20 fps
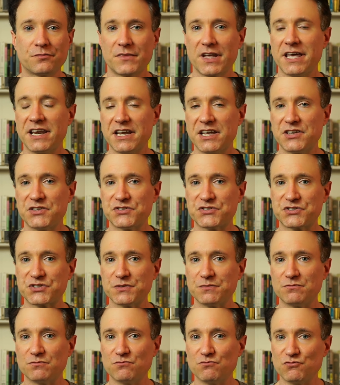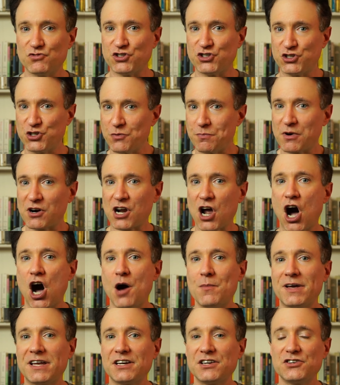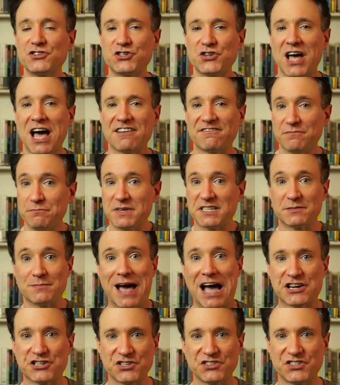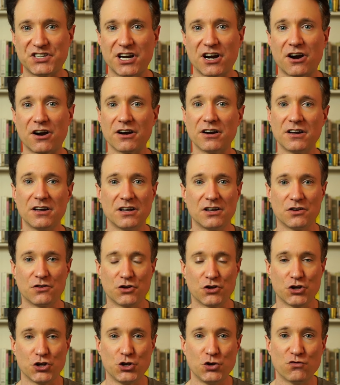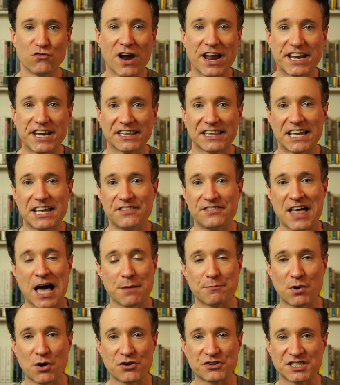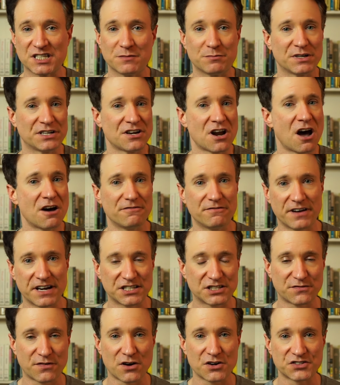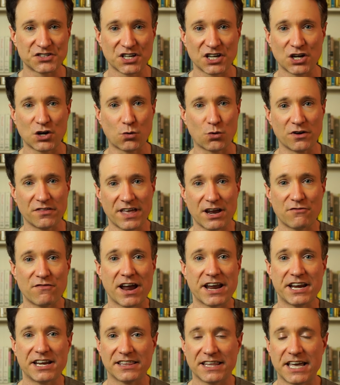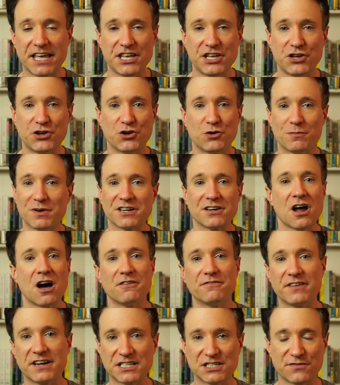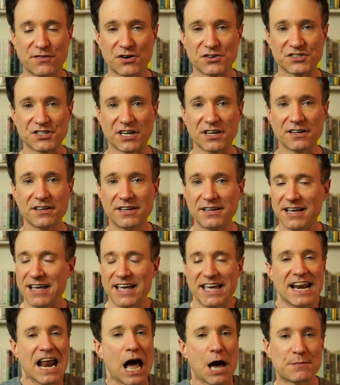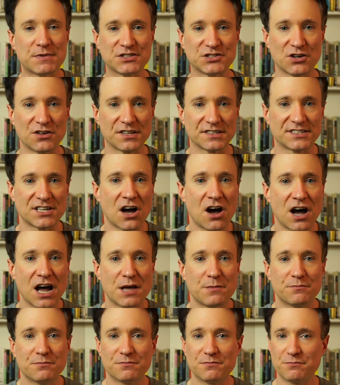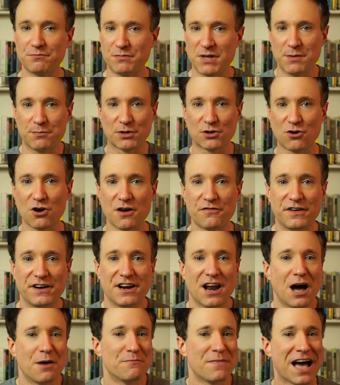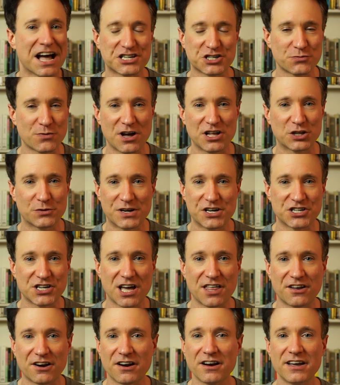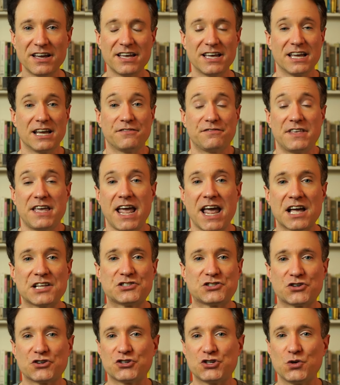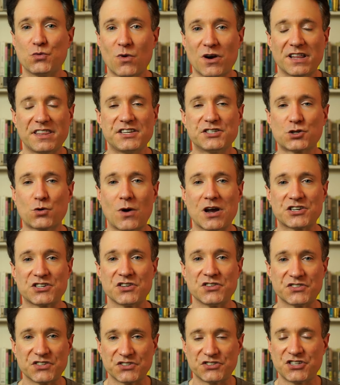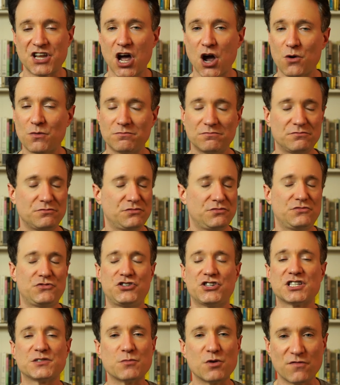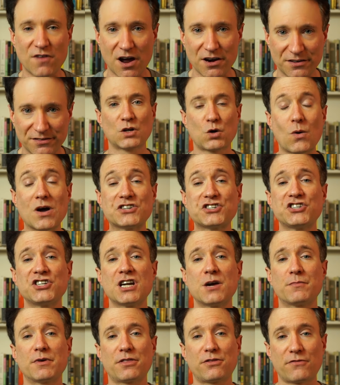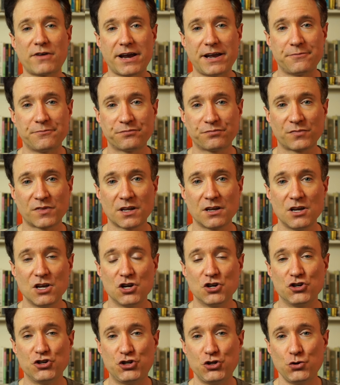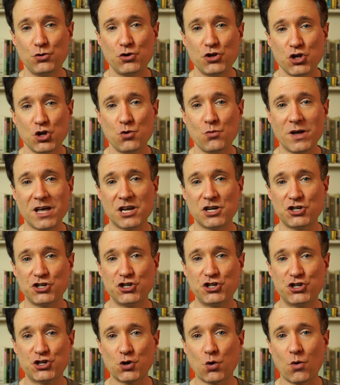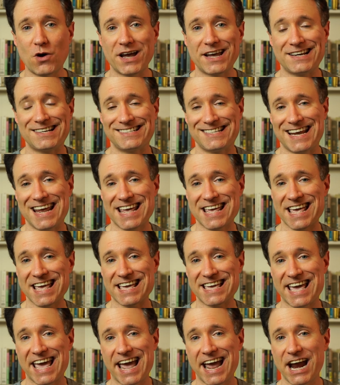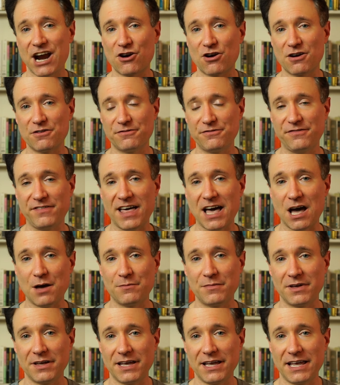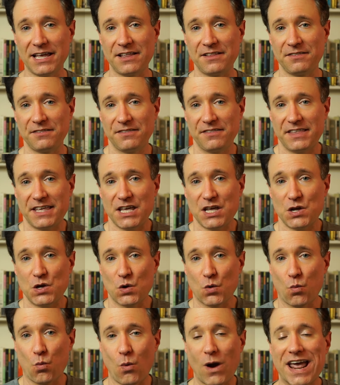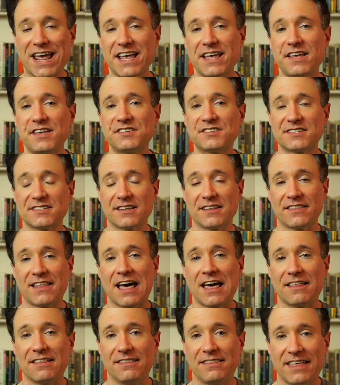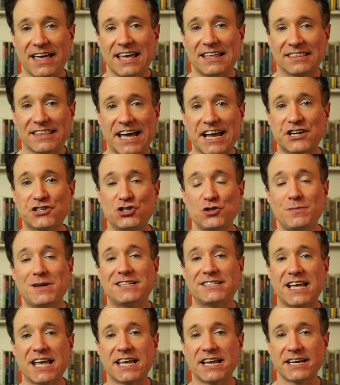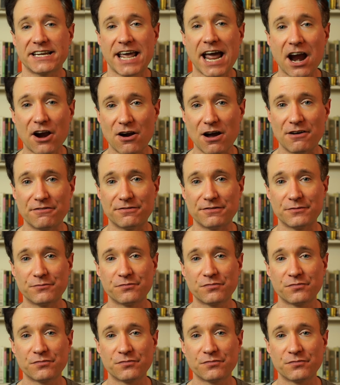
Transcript: It is super common to have mismatches here. You regulate that person, but not vice versa, or they regulate you, but not vice versa. It happens all the time. People are often not matched well to each other. If the answer to one of these questions is no, just move on. Question number three do you enjoy taking care of them in the ways that they like to be taken care of?